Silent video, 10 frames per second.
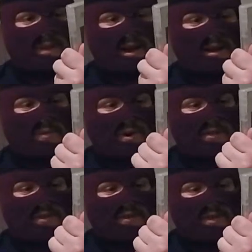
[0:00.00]
I didn't
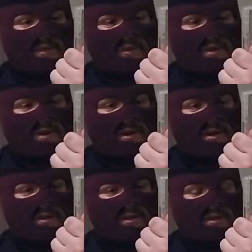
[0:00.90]
watch this other one on here.
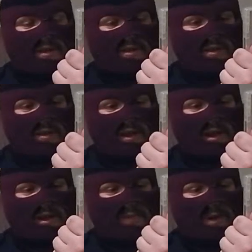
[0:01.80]
It just didn't look like
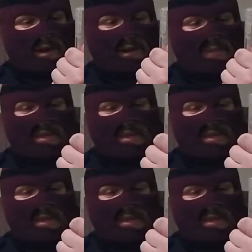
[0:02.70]
my cup of